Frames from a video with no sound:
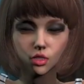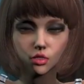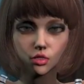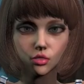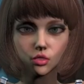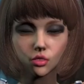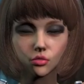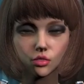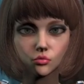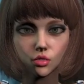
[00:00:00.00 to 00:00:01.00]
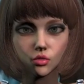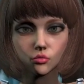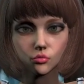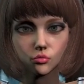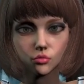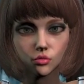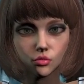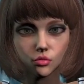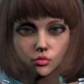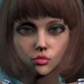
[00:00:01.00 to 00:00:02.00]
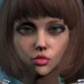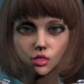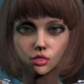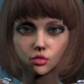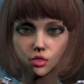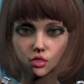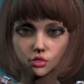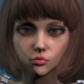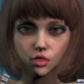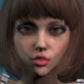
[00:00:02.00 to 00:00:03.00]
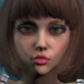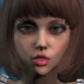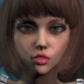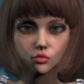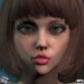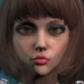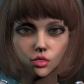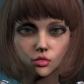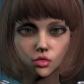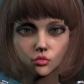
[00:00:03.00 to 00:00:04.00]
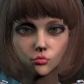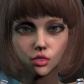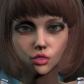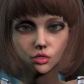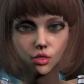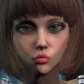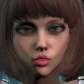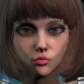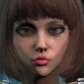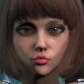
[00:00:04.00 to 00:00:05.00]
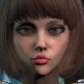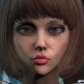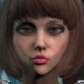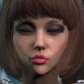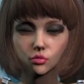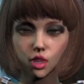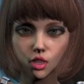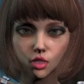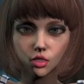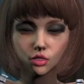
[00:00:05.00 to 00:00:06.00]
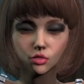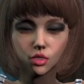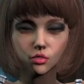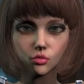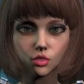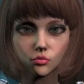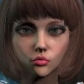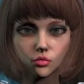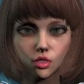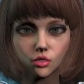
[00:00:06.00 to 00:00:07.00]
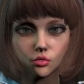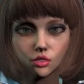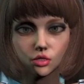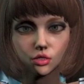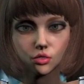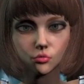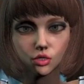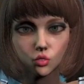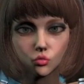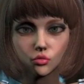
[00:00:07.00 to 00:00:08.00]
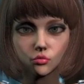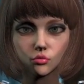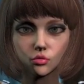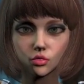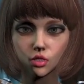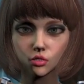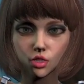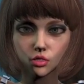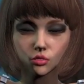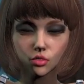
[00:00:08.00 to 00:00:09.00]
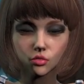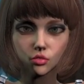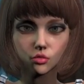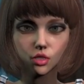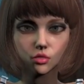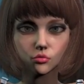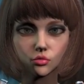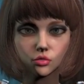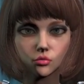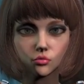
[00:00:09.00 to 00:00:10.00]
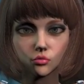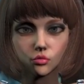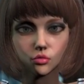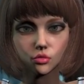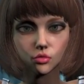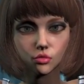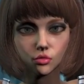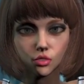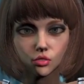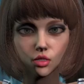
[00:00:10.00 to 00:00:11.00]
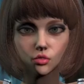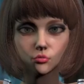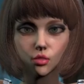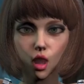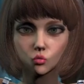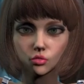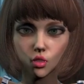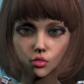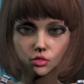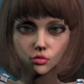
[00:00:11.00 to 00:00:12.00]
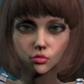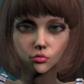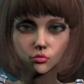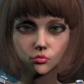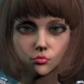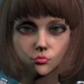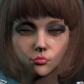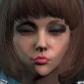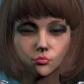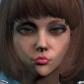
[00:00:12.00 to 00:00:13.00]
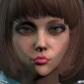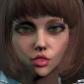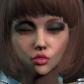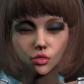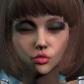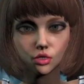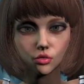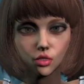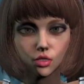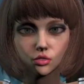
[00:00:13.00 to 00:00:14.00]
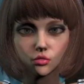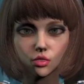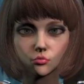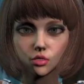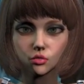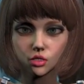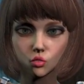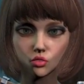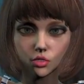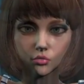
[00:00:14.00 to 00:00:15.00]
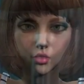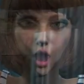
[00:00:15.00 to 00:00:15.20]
time in front of a mirror. Most of us women call it the swimsuit body syndrome. Can I still fit into last year's swimsuit, and do I still look good in it? Do I have more wrinkles? Are my boobs still as firm as they should be,